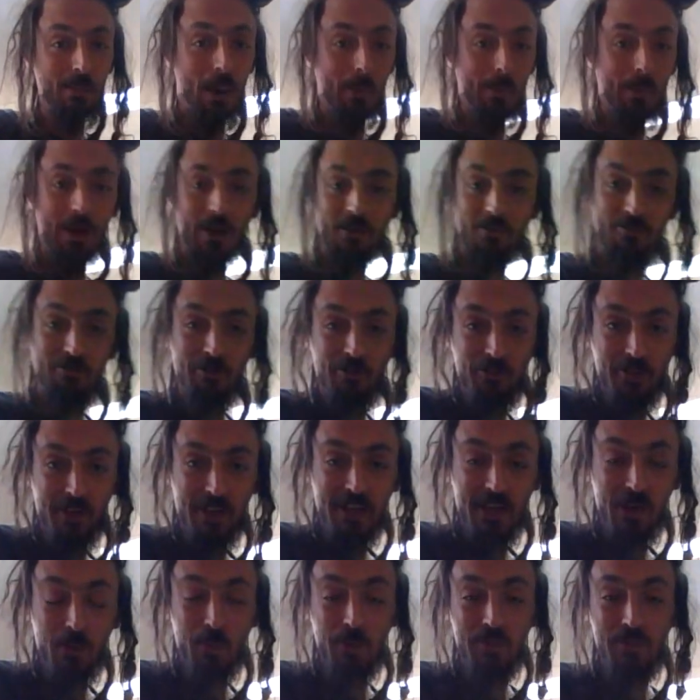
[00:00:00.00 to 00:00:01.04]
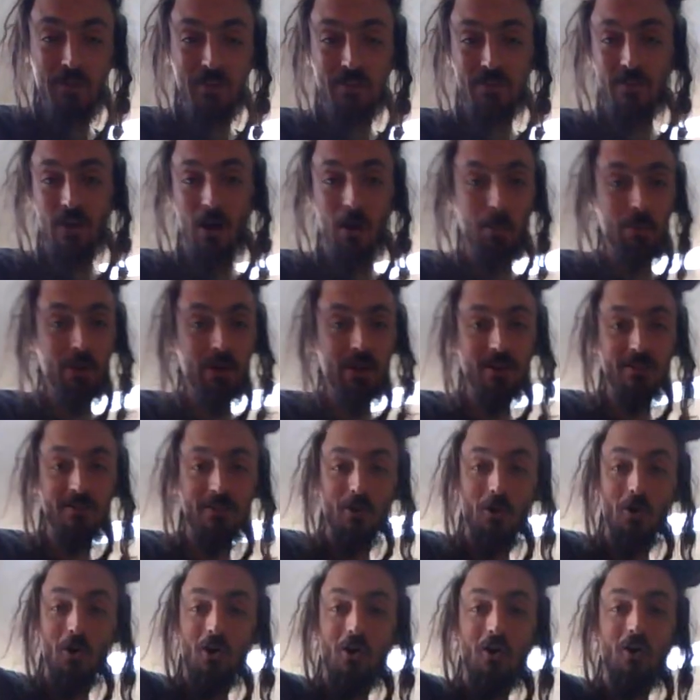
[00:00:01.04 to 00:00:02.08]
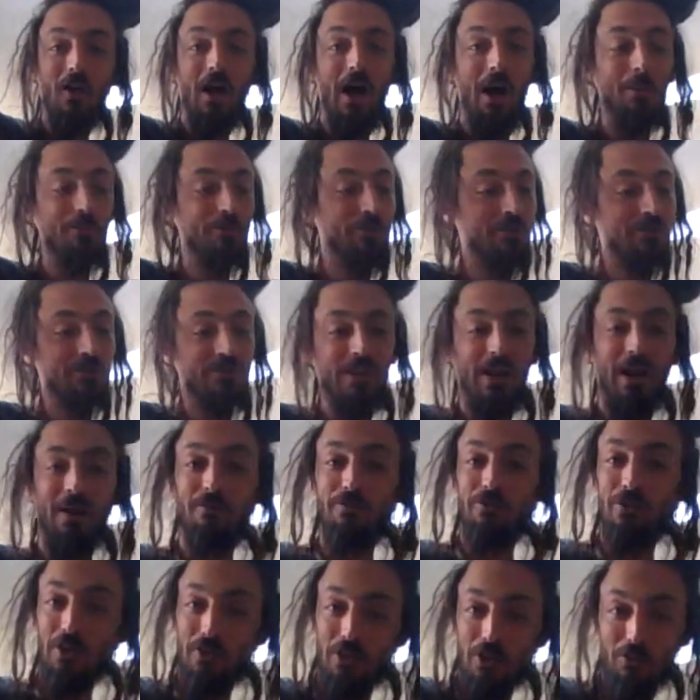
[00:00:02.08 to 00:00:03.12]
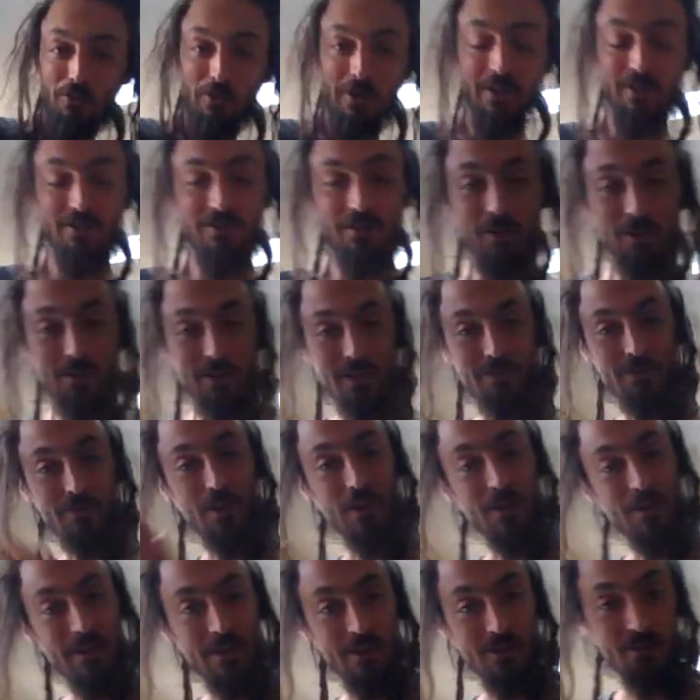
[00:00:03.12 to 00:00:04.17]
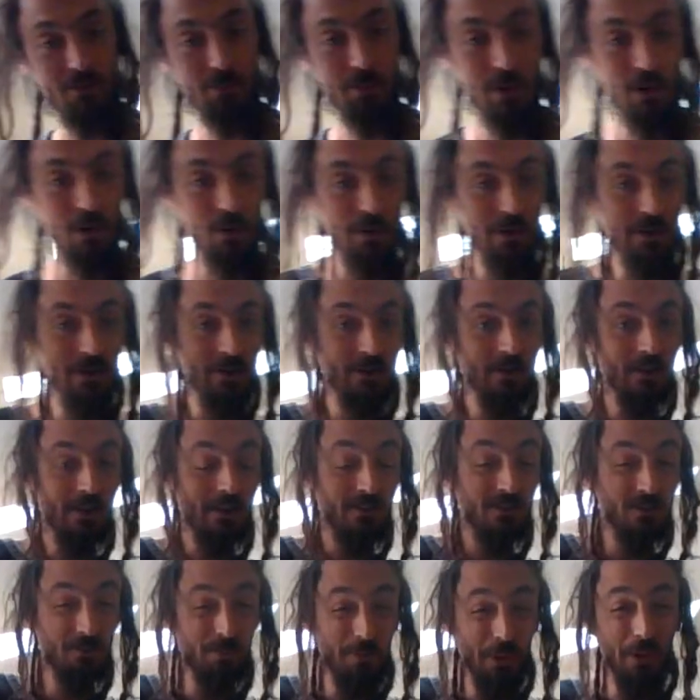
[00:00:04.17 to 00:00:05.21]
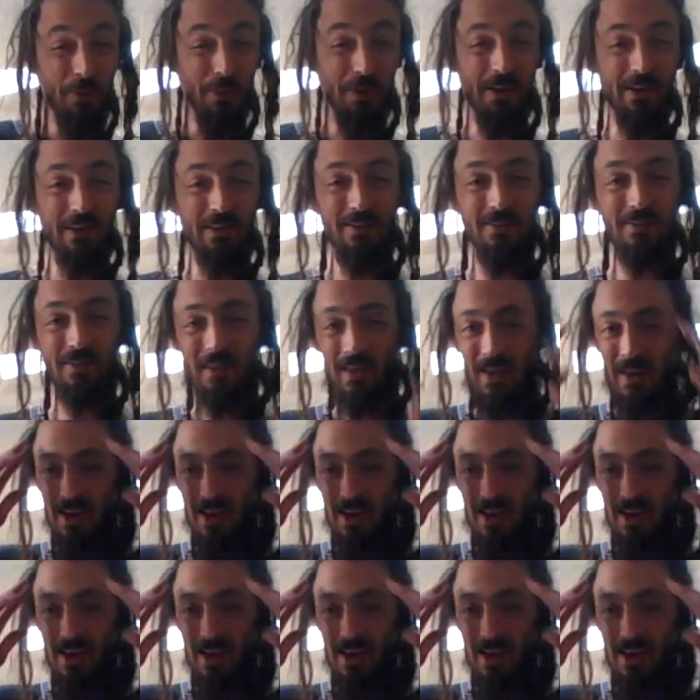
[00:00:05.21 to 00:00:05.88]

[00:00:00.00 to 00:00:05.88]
I'm not affiliated with these companies at all. I'm just, like, I've done the research. I've done the experience.